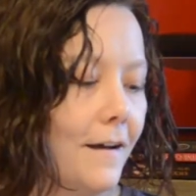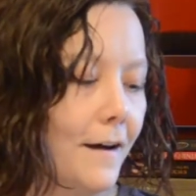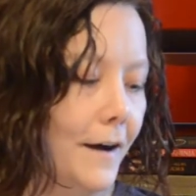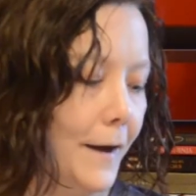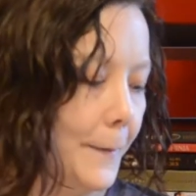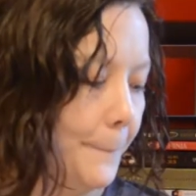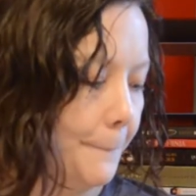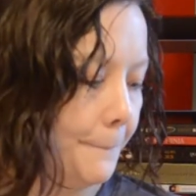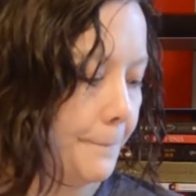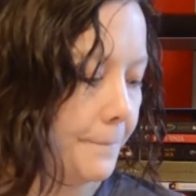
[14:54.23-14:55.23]

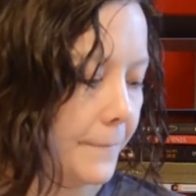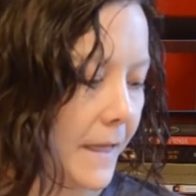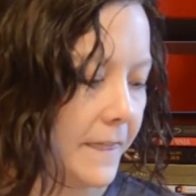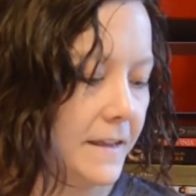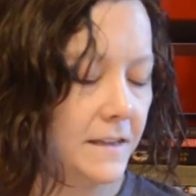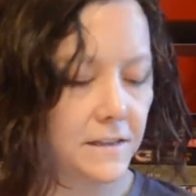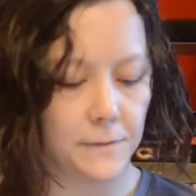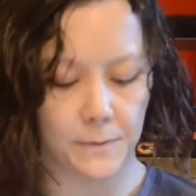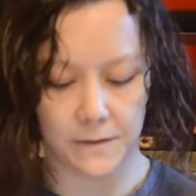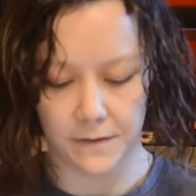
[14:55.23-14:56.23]
I think it's
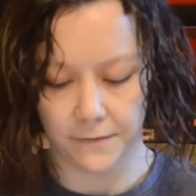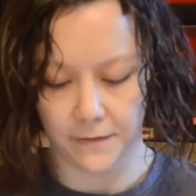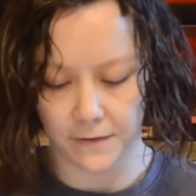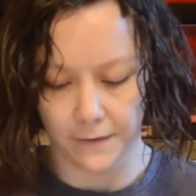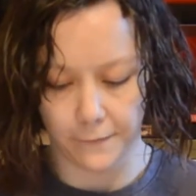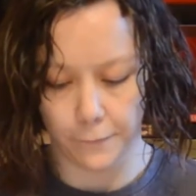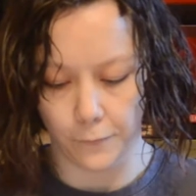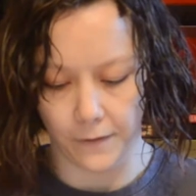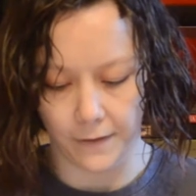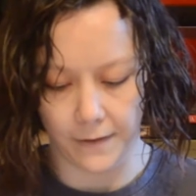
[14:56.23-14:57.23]
specifically for
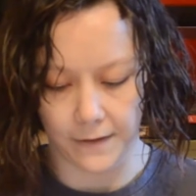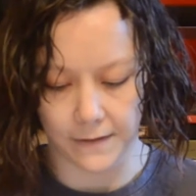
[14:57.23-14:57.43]
atheists.